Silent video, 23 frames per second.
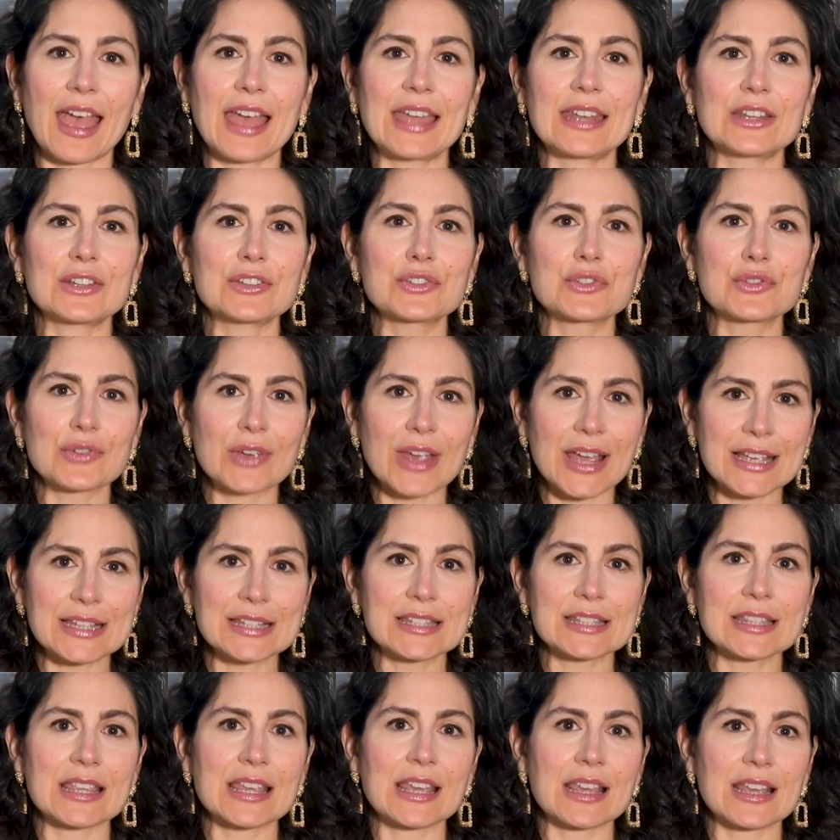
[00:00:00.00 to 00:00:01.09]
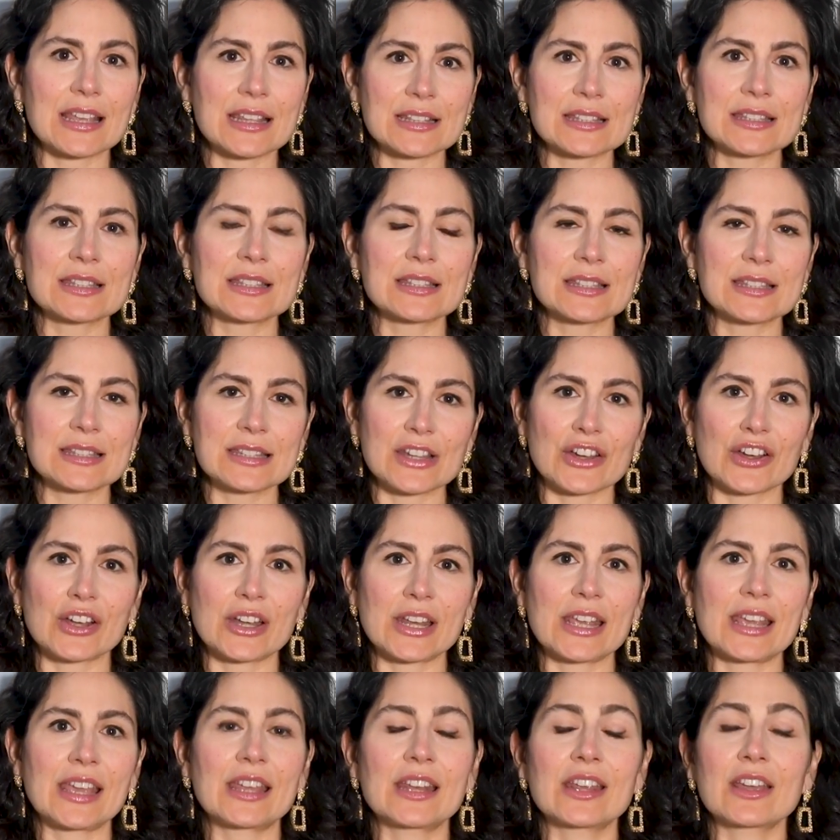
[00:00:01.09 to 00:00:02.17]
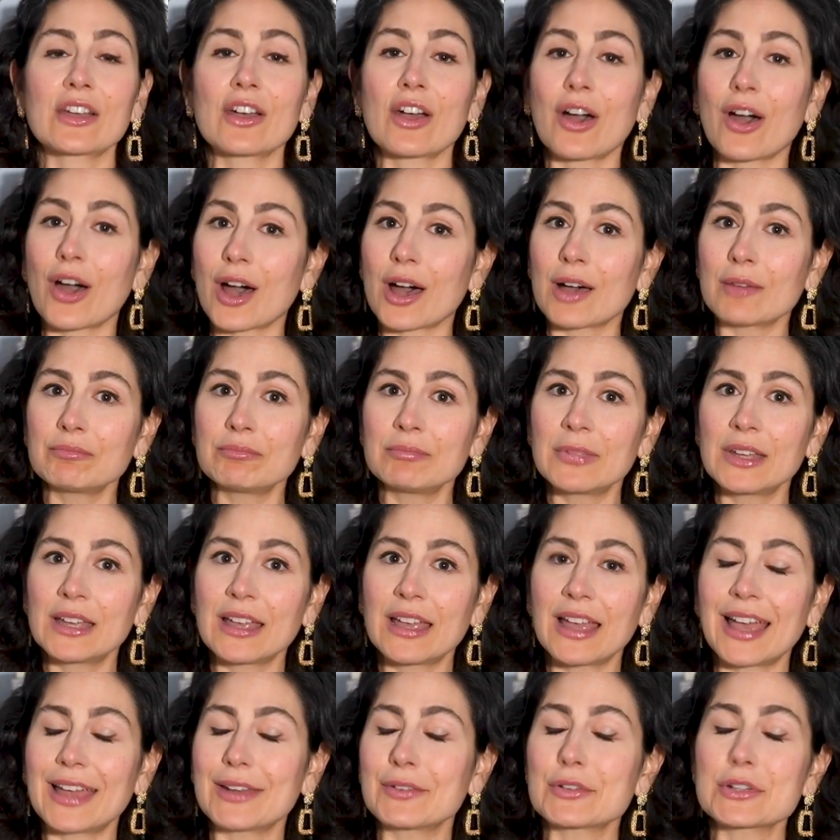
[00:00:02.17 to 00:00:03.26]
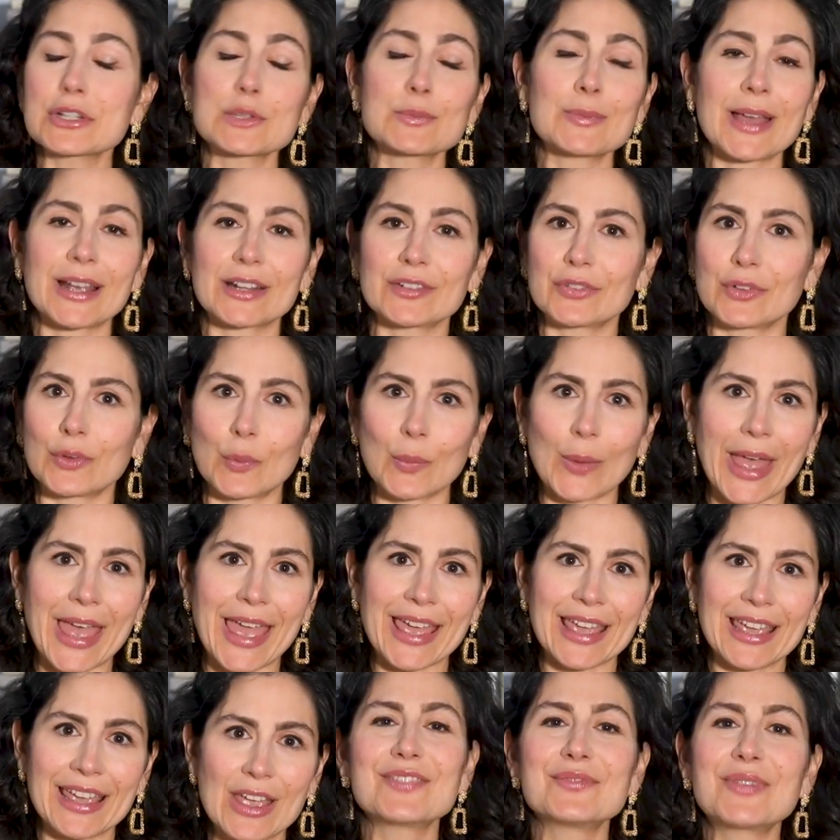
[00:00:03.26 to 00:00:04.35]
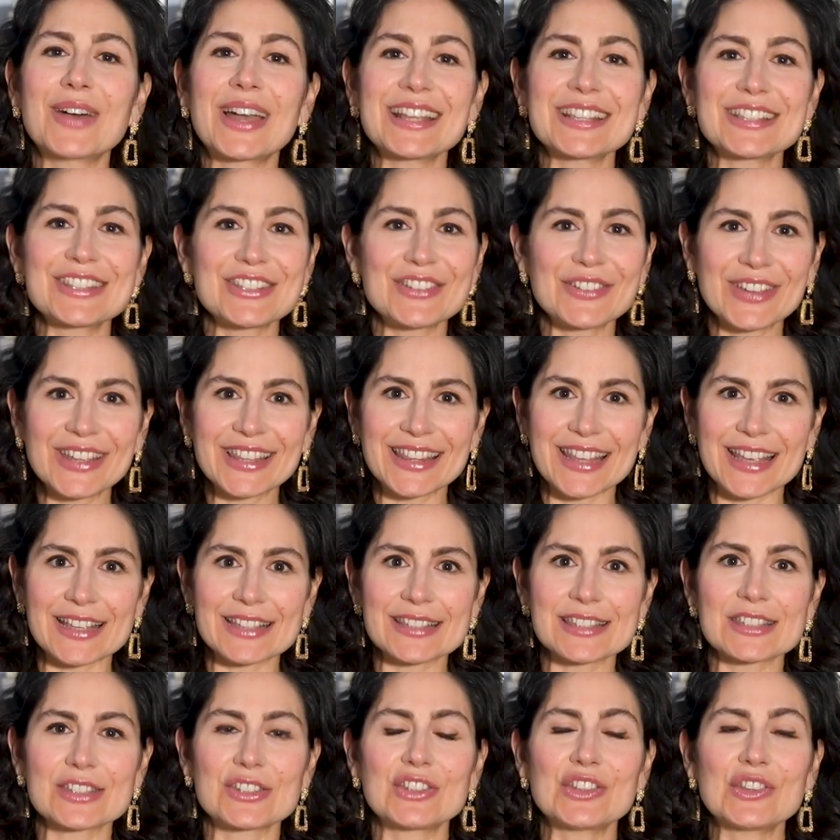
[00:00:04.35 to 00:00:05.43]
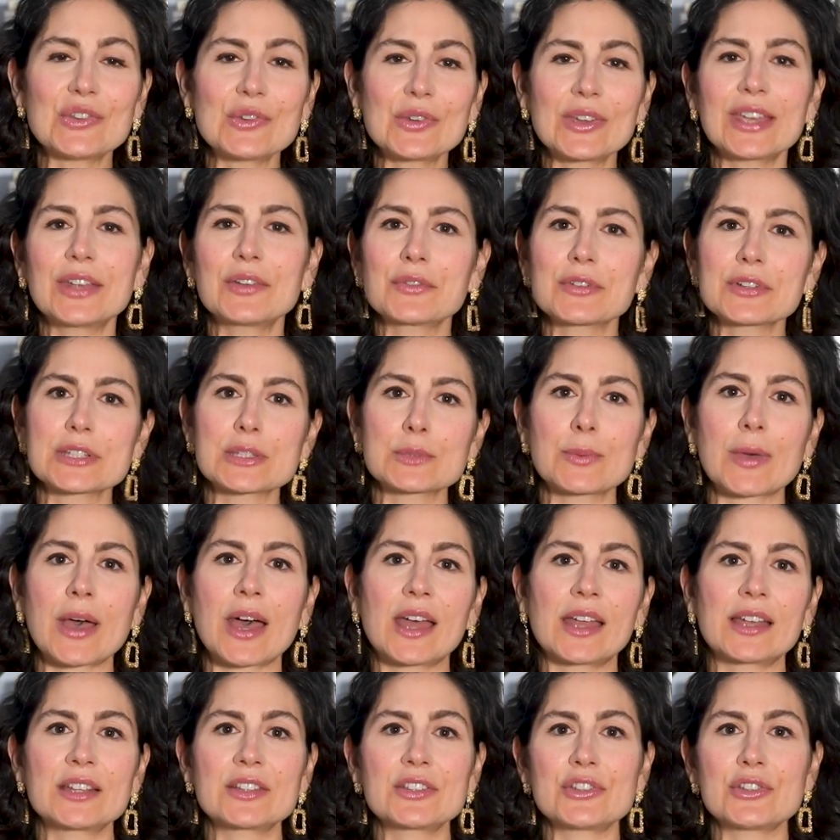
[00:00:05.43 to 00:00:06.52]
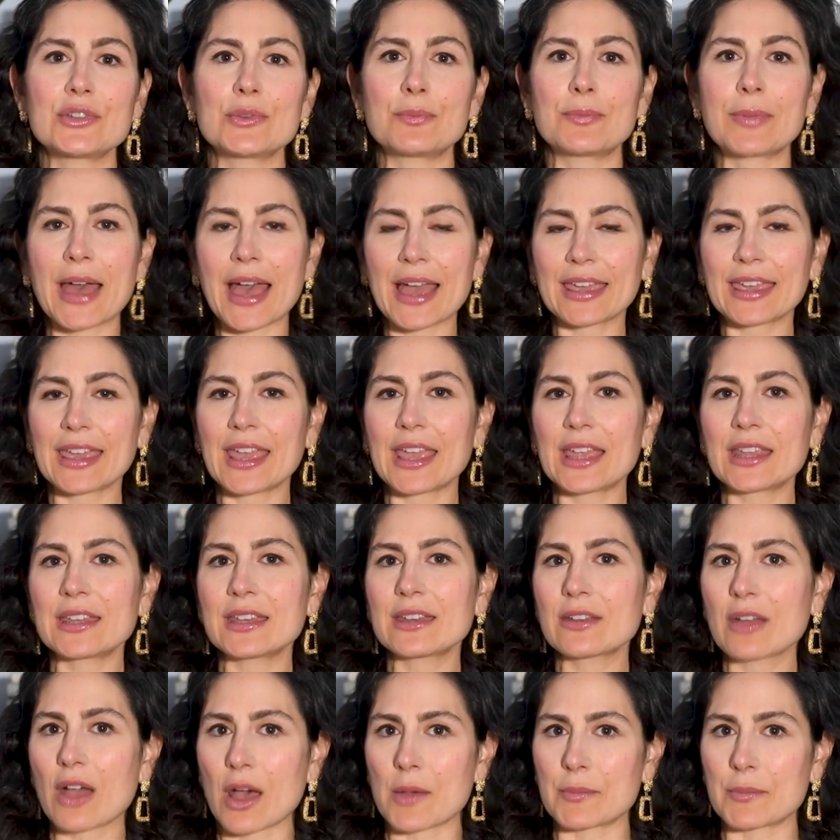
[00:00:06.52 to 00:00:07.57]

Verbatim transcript: and address the insincerity in a calm and respectful way. By doing this, you can respond to backhanded